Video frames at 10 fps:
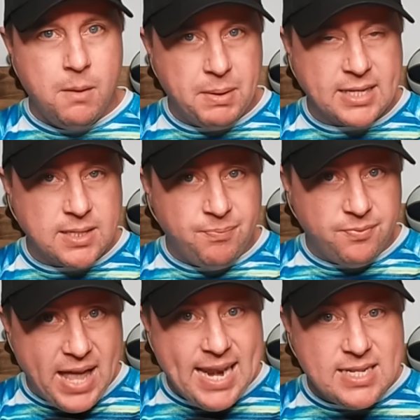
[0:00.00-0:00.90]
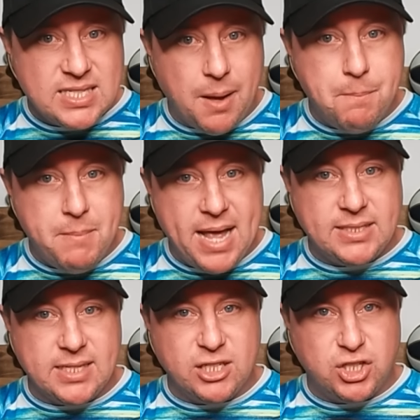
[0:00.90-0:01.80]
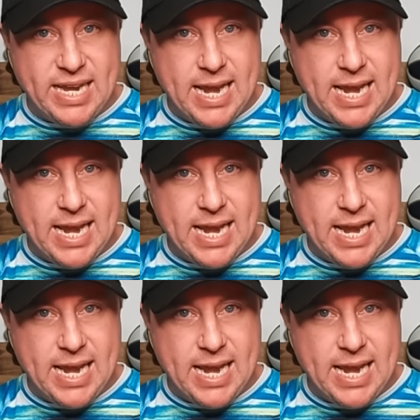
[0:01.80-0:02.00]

Because that is the message the